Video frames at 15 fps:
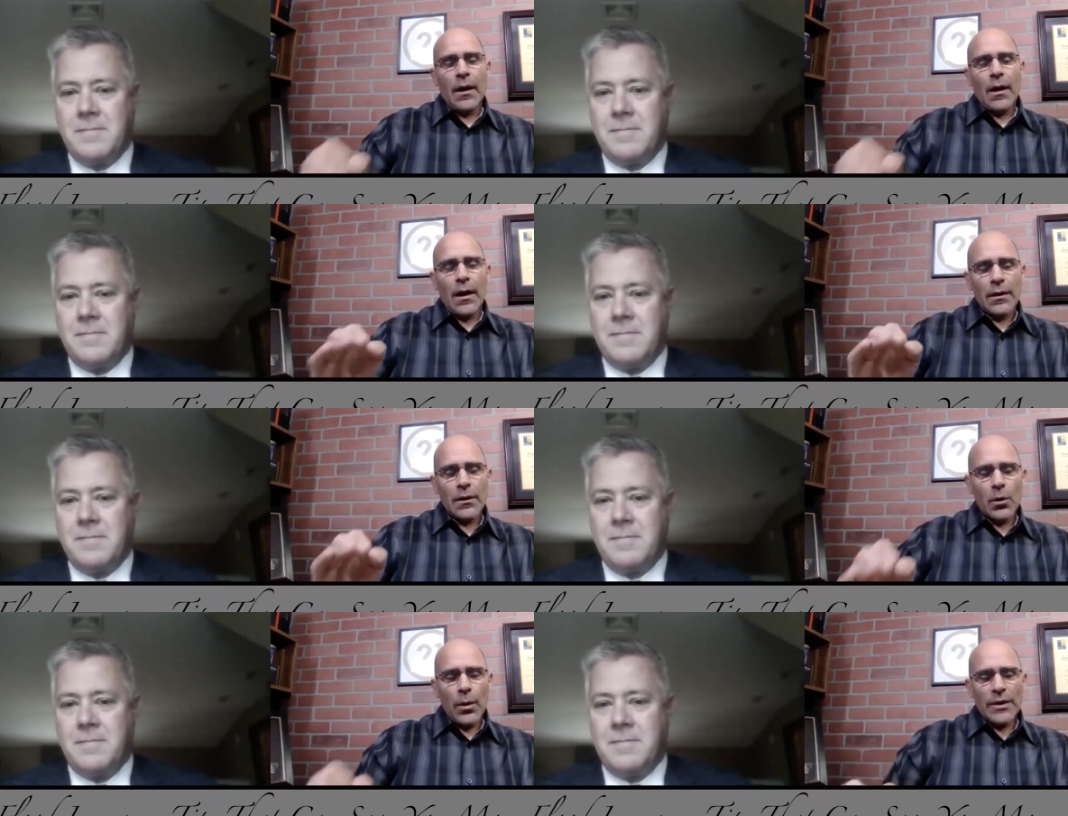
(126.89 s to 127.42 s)

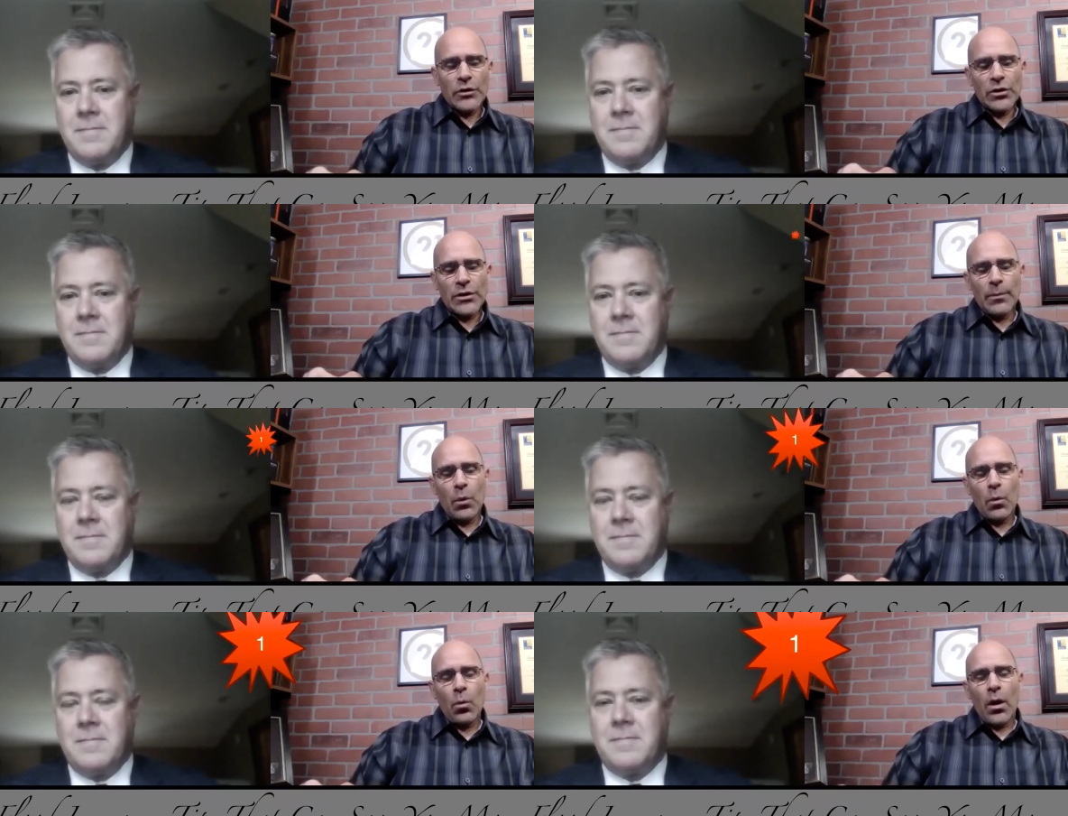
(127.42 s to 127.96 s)
Speaker 1: Uh, question
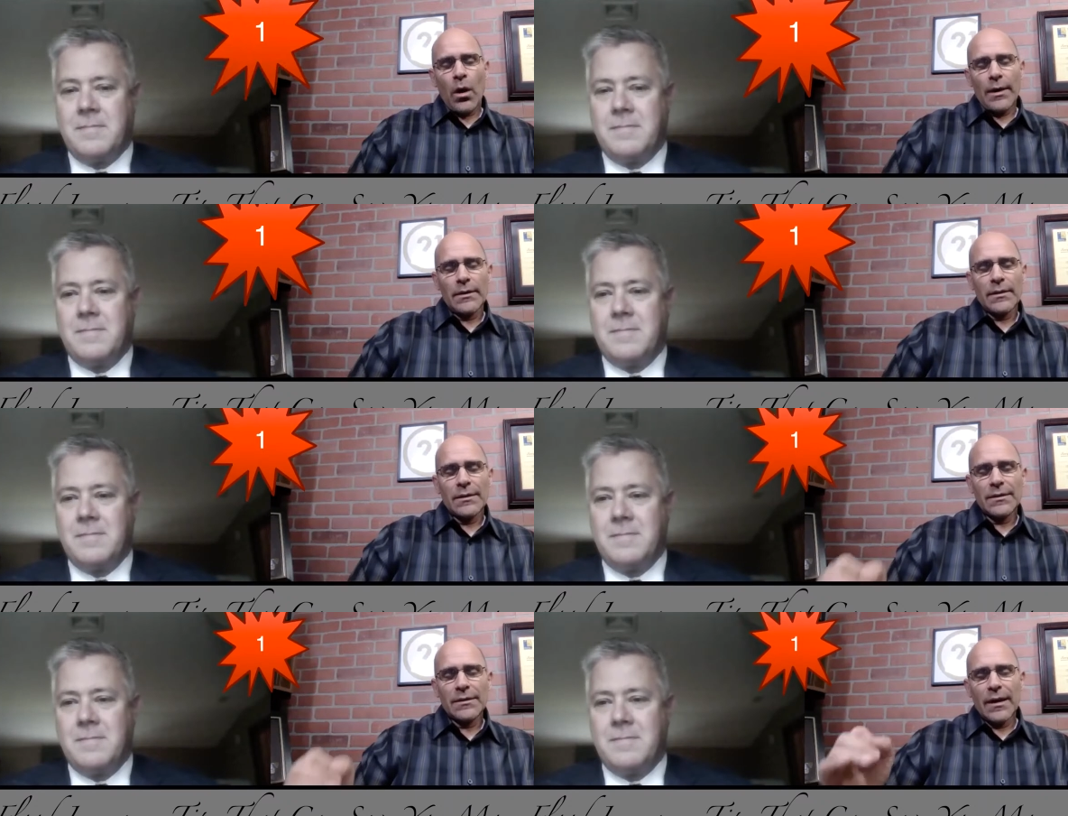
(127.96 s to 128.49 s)
number
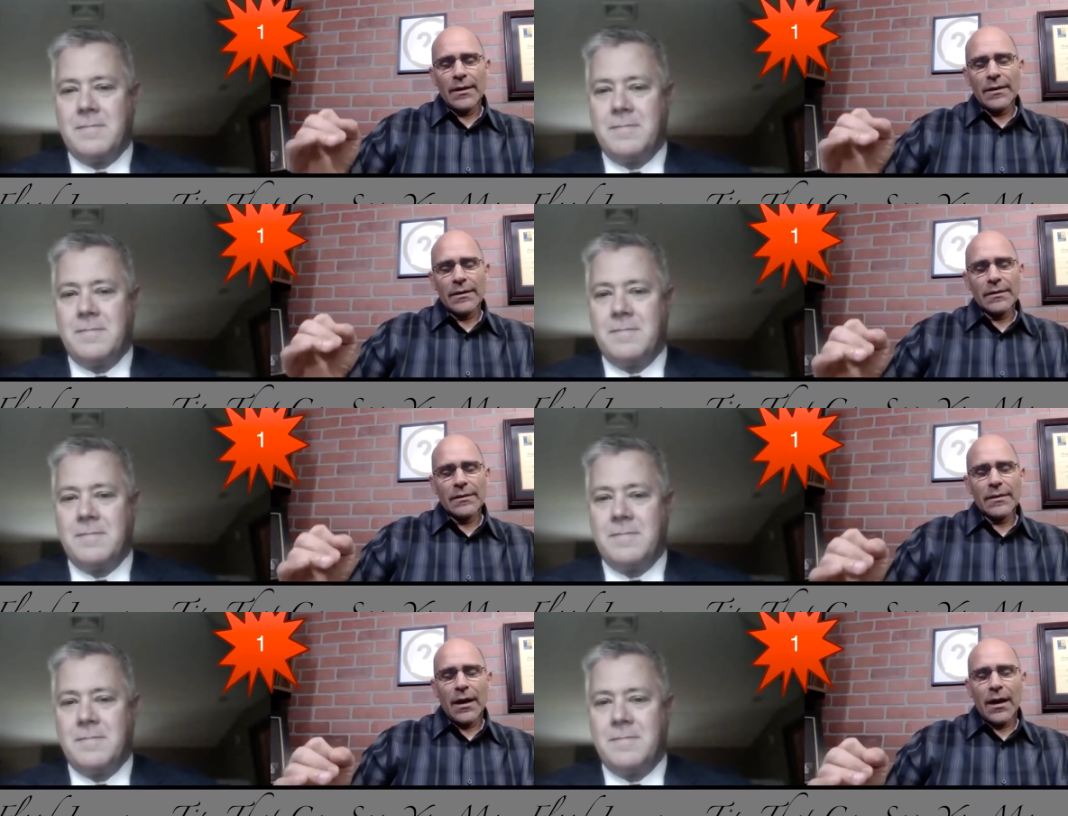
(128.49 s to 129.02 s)
one,
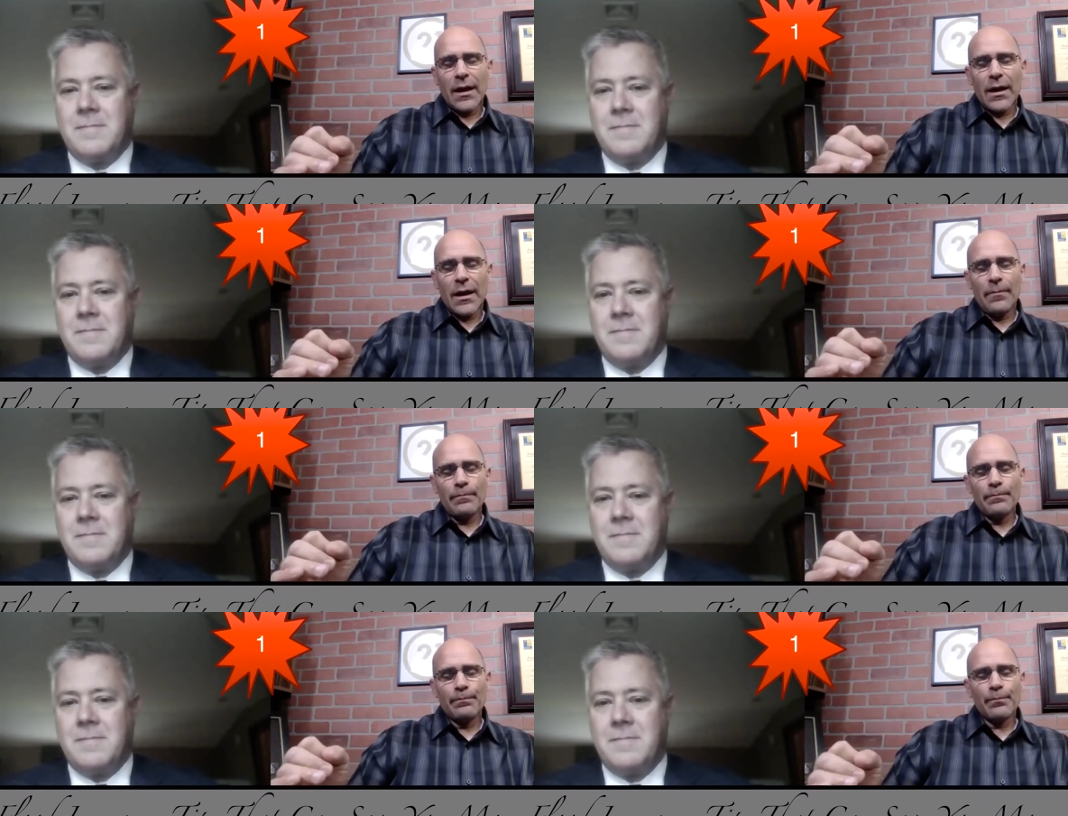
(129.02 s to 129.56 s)
does,
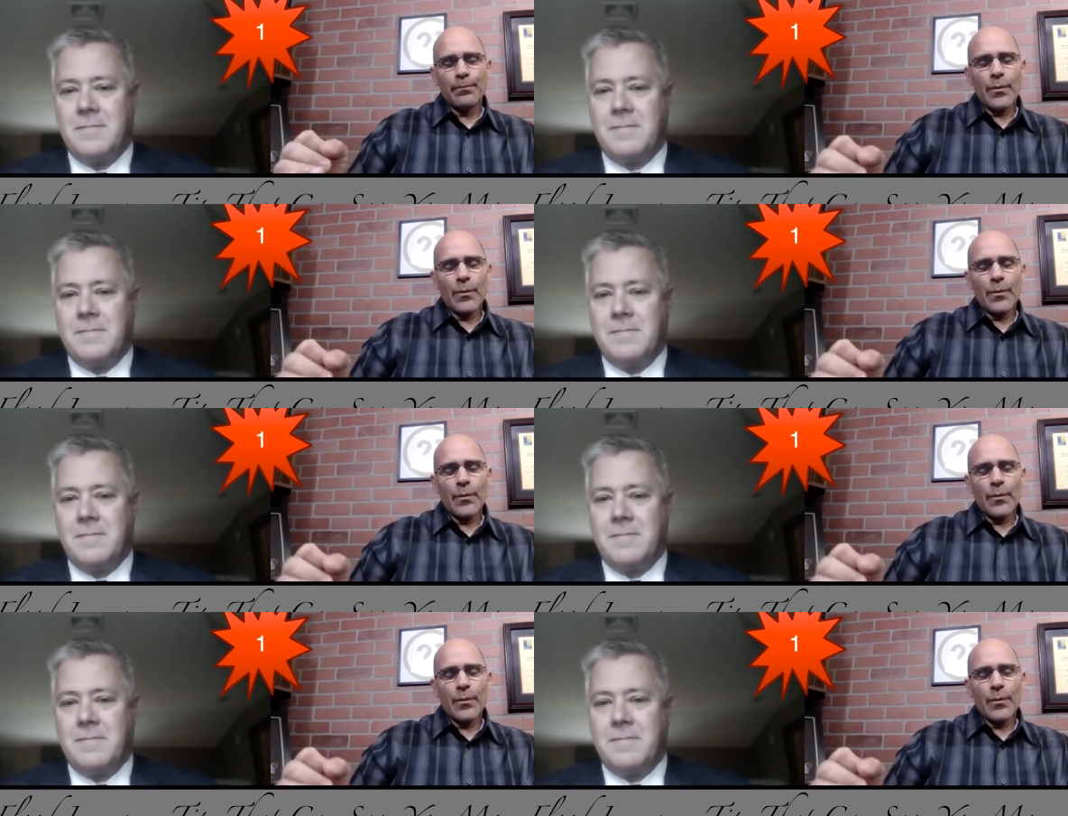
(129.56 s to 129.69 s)
um,